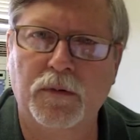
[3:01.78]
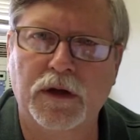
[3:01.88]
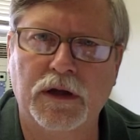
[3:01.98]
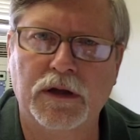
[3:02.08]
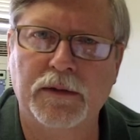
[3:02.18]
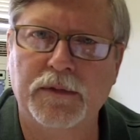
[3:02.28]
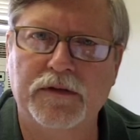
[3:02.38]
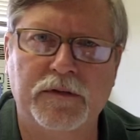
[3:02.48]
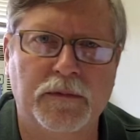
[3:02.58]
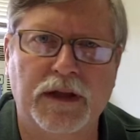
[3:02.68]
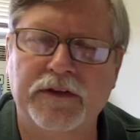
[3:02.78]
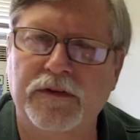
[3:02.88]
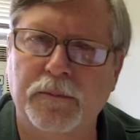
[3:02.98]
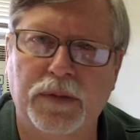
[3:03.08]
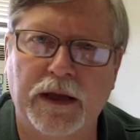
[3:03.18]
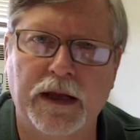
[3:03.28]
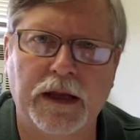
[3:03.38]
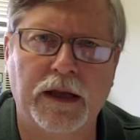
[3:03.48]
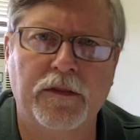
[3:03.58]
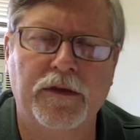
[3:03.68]
curriculum and some lesson
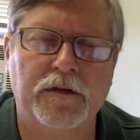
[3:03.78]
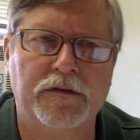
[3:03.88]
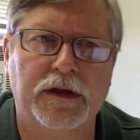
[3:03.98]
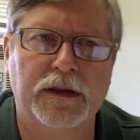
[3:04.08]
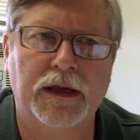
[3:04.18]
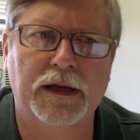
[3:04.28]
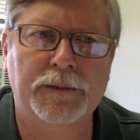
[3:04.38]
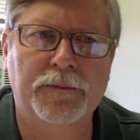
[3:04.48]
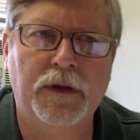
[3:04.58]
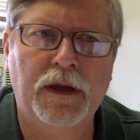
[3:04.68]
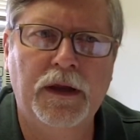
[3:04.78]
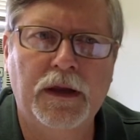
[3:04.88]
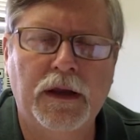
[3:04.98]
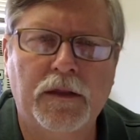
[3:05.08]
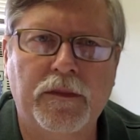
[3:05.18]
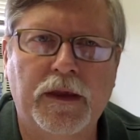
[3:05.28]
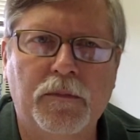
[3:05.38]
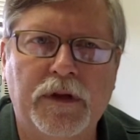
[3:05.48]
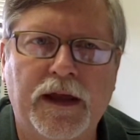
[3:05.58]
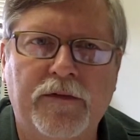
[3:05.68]
planning and things like that.
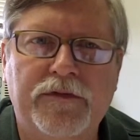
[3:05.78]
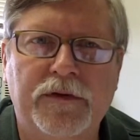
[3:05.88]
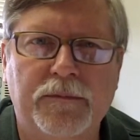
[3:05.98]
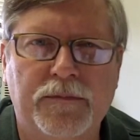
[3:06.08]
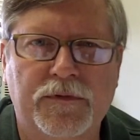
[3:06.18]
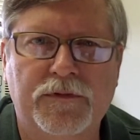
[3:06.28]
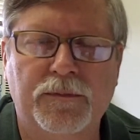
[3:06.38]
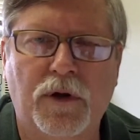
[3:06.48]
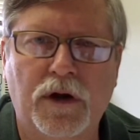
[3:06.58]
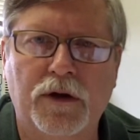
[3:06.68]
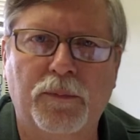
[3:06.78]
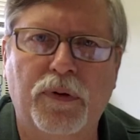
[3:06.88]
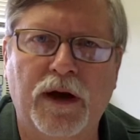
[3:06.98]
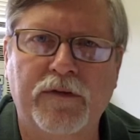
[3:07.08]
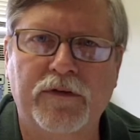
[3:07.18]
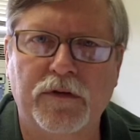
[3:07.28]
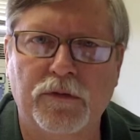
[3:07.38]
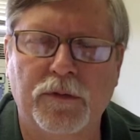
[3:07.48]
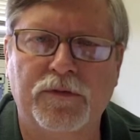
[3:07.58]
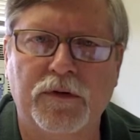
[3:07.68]
Then we'll have some smaller private
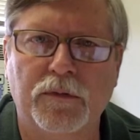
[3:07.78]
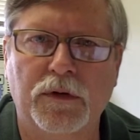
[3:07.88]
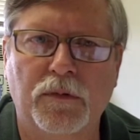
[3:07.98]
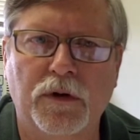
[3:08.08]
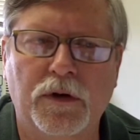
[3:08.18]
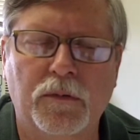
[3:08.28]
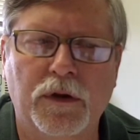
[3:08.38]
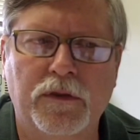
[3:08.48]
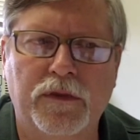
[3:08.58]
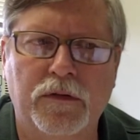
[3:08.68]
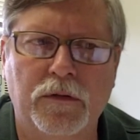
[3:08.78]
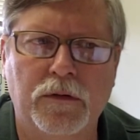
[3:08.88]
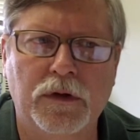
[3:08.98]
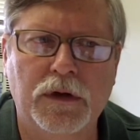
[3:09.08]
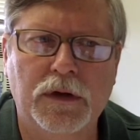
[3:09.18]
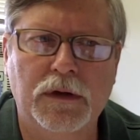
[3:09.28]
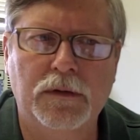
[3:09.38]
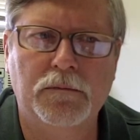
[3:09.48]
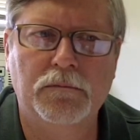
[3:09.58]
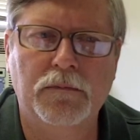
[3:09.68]
groups that we'll work with to
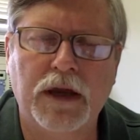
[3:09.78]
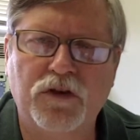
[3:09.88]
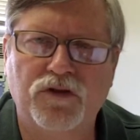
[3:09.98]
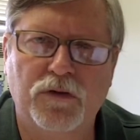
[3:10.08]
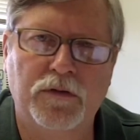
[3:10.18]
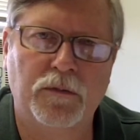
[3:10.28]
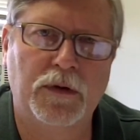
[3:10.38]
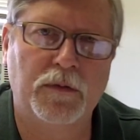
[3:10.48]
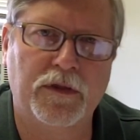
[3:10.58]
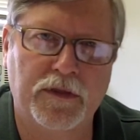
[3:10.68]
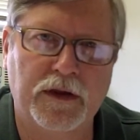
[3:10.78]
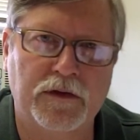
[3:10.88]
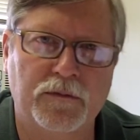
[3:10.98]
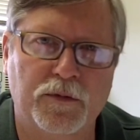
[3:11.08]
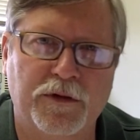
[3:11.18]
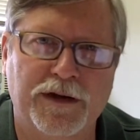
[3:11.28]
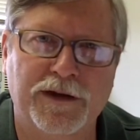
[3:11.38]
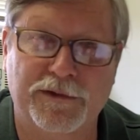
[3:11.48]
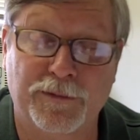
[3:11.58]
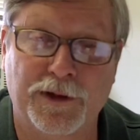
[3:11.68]
make sure that what we think is working
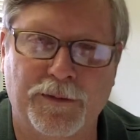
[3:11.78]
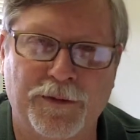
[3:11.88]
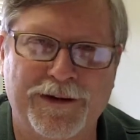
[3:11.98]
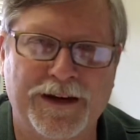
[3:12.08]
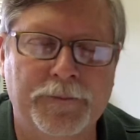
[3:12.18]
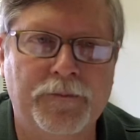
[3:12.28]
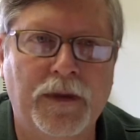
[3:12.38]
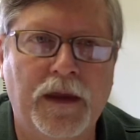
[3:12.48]
is really working.